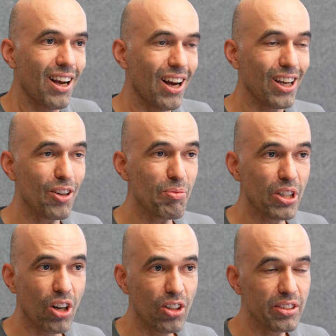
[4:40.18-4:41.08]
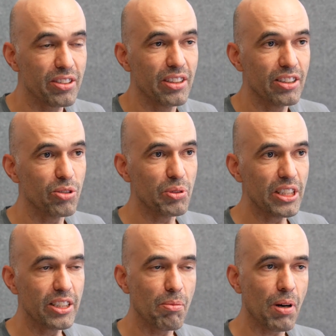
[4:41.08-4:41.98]
I have been asked this
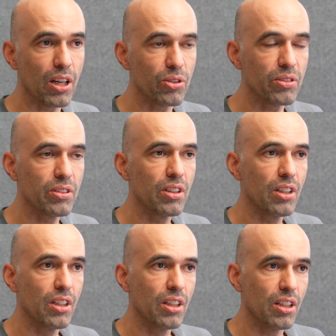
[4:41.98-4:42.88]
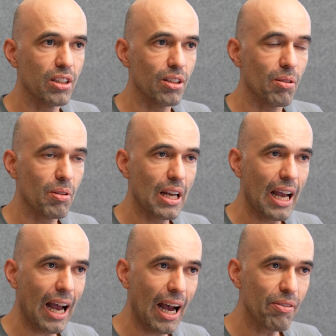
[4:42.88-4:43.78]
week about
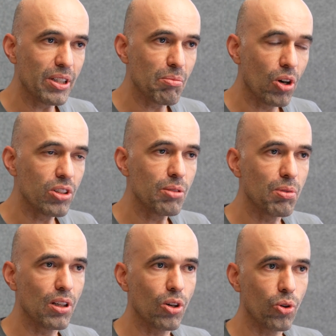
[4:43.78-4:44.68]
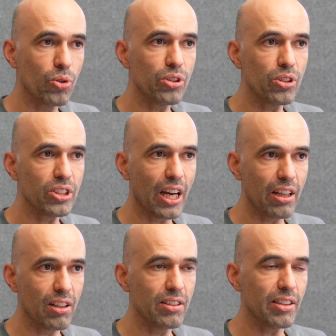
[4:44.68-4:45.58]
having multiple audio
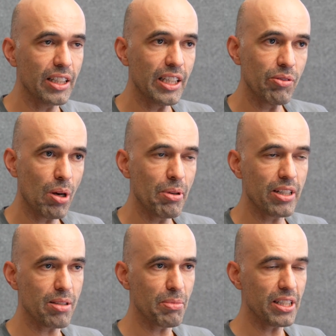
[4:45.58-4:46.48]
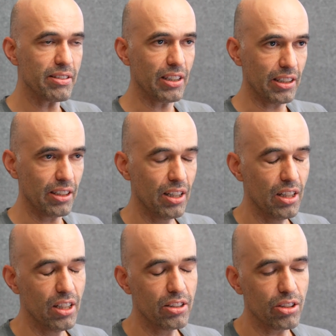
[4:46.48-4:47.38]
channels in a Webex meeting.
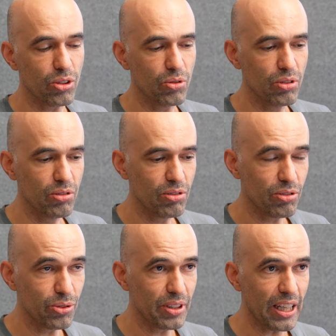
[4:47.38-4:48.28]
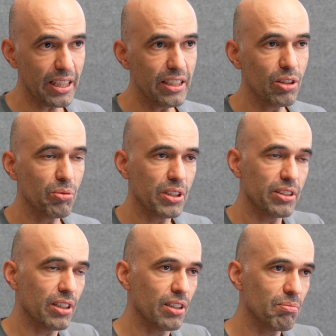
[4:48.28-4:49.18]
So today with
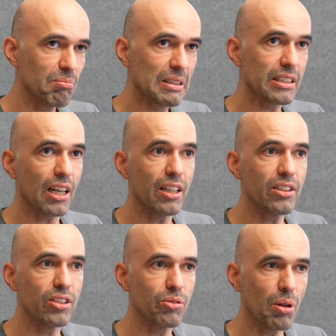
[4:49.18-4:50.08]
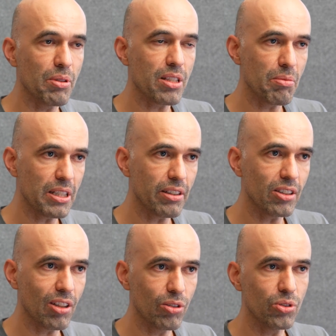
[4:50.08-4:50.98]
the standard Webex meeting
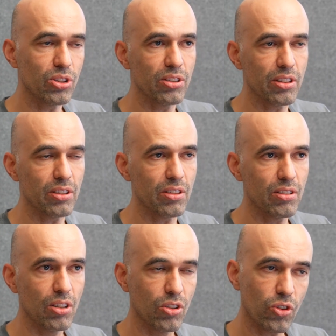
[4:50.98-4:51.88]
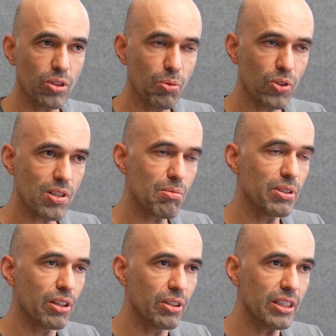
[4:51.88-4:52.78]
solution, this is not possible.
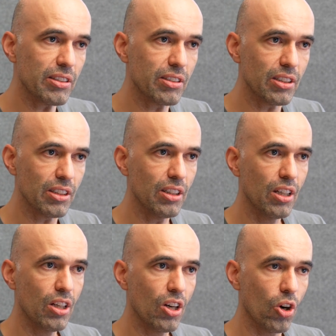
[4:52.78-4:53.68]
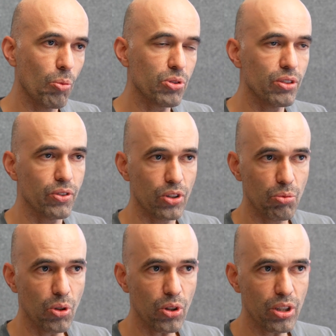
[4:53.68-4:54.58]
There is the option for a
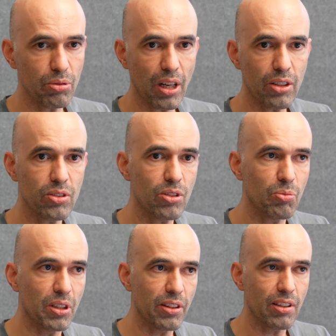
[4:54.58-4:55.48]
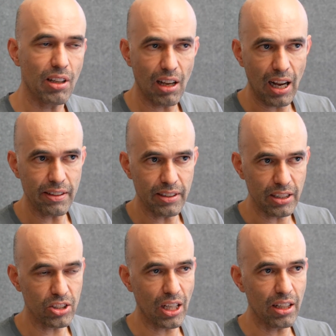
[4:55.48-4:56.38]
workaround with
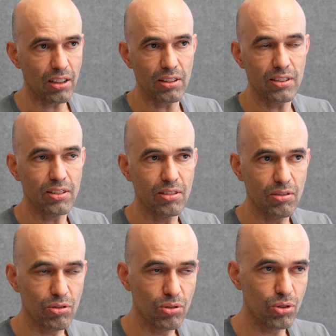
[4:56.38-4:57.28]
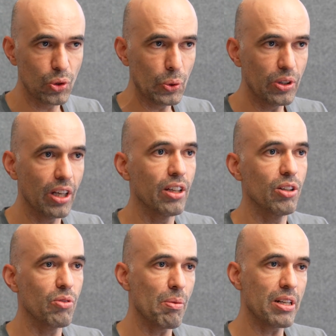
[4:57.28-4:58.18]
adding channels to the
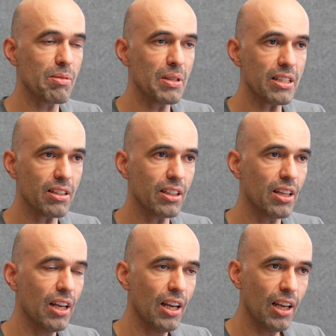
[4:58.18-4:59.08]
Webex meeting.